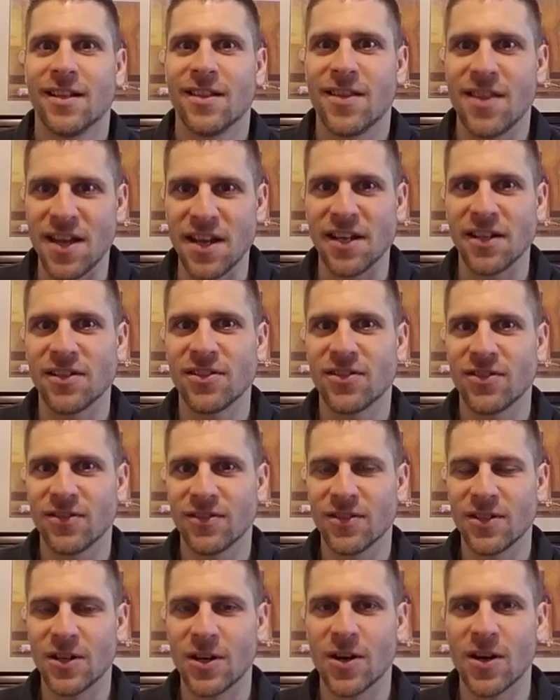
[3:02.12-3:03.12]
things
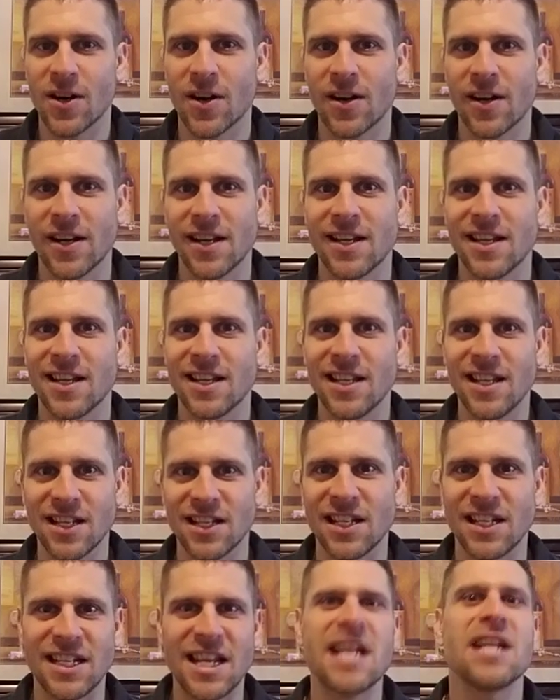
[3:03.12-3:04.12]
or
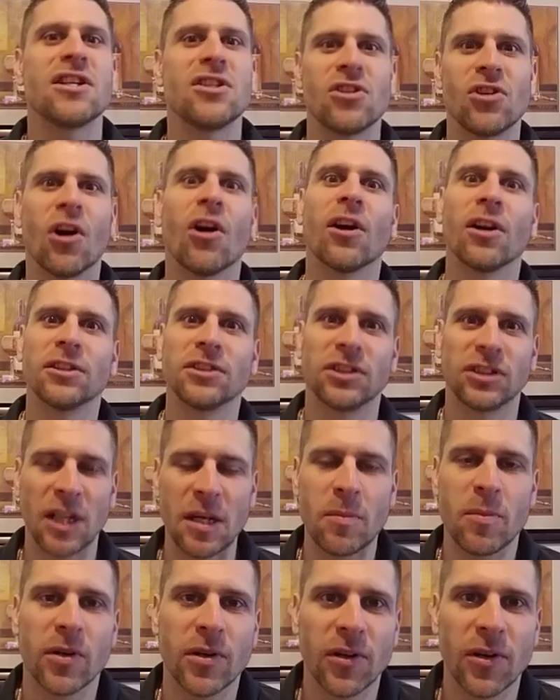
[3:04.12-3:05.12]
is a take charge
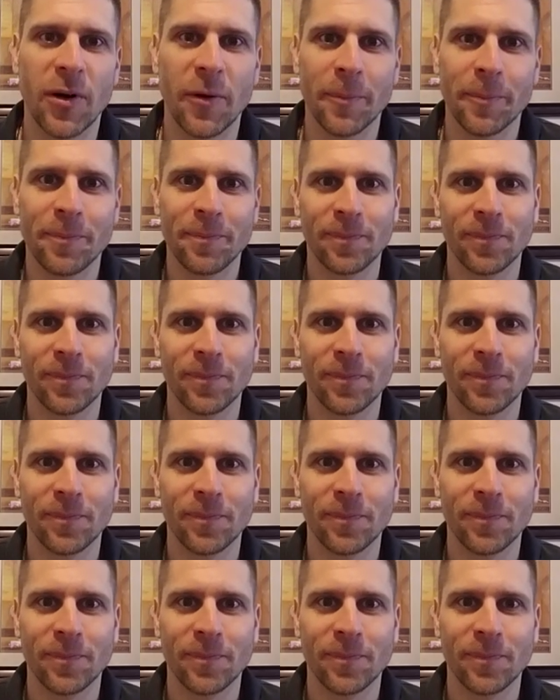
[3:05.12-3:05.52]
type of girl.